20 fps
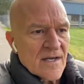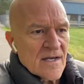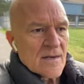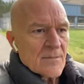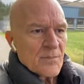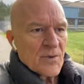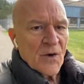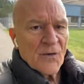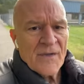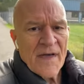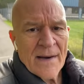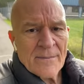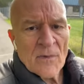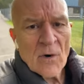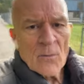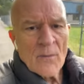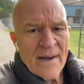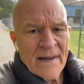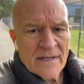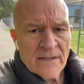build that
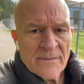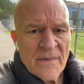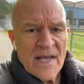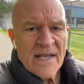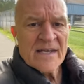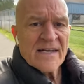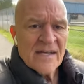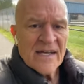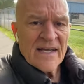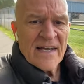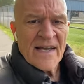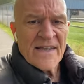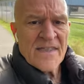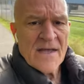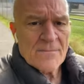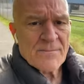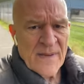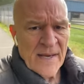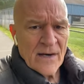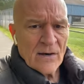momentum, and
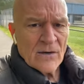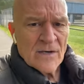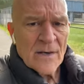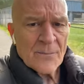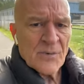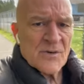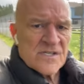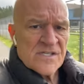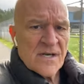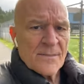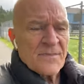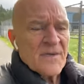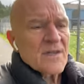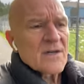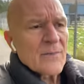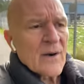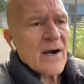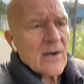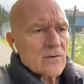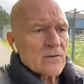then pair it up with something
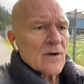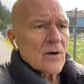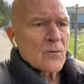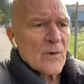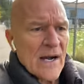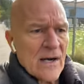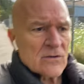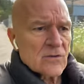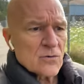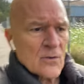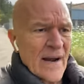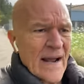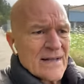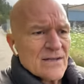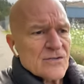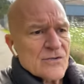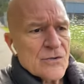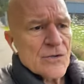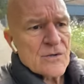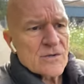about around
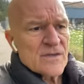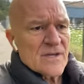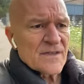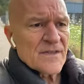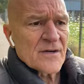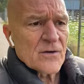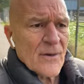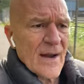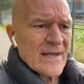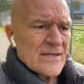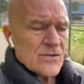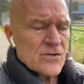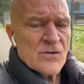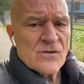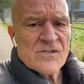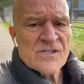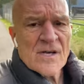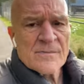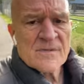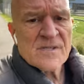gratitude. And the gratitude
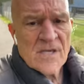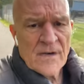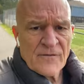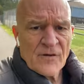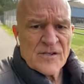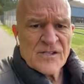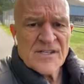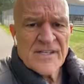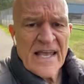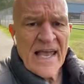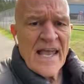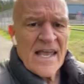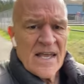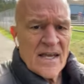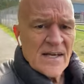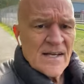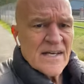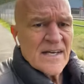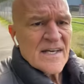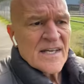subject for today
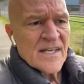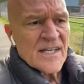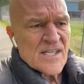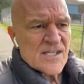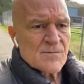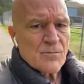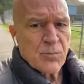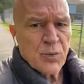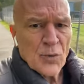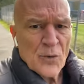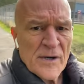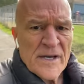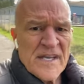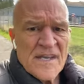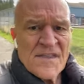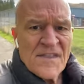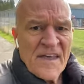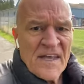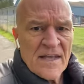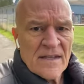is
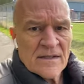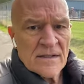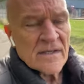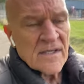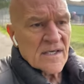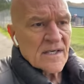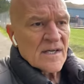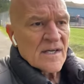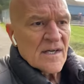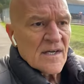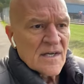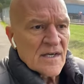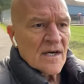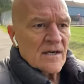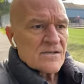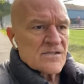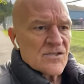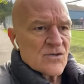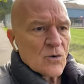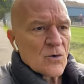breathing. I
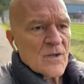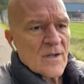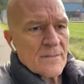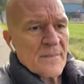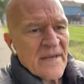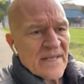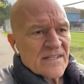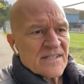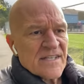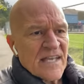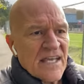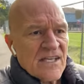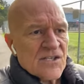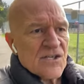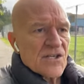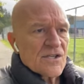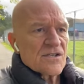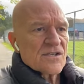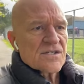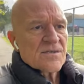was doing a
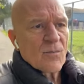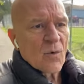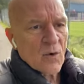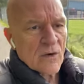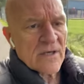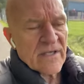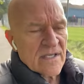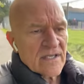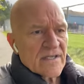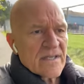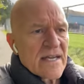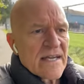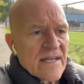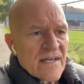meditation this morning, and